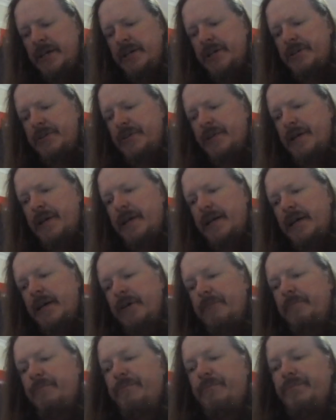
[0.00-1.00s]
Okay,
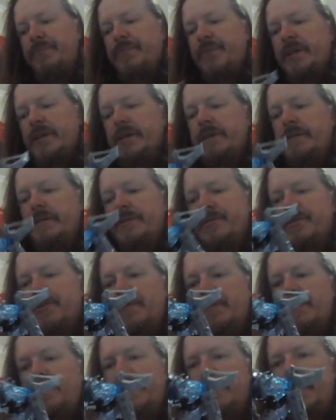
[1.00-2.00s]
so
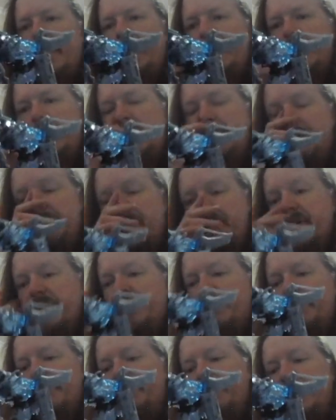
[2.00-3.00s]
that is going to